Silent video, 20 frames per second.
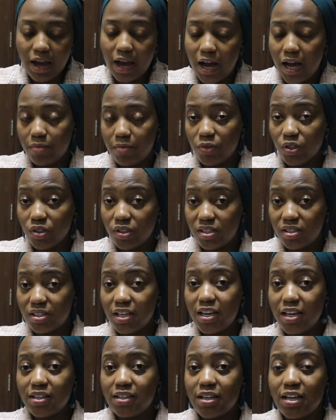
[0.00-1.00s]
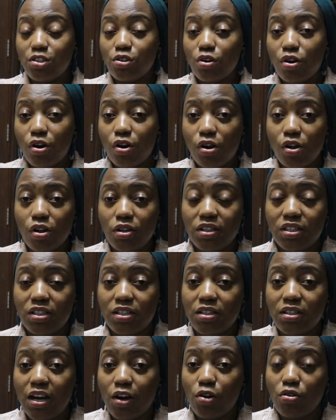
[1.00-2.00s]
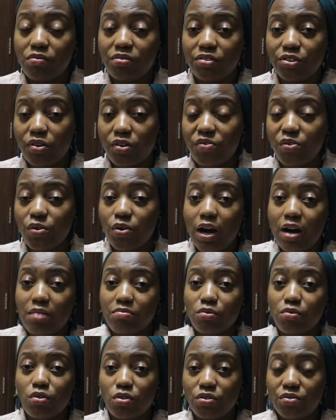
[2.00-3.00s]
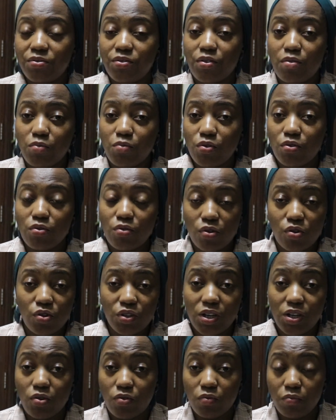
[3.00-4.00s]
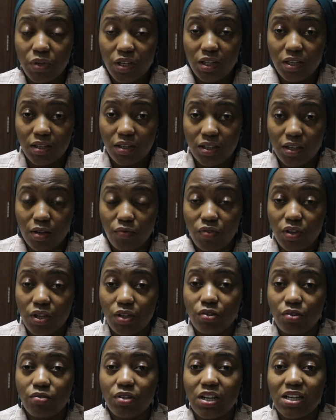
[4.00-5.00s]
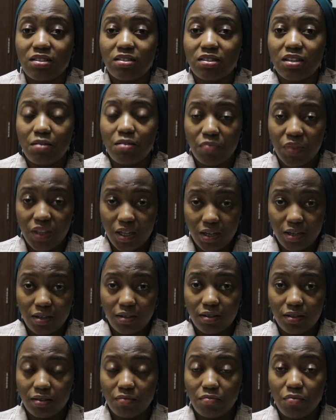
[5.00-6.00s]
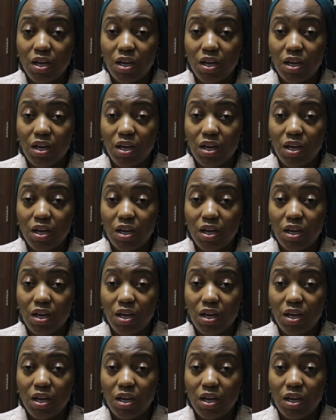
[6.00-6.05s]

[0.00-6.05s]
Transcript: I'm not saying that all the coffee shop you have got from Google, they will be giving you the same thing.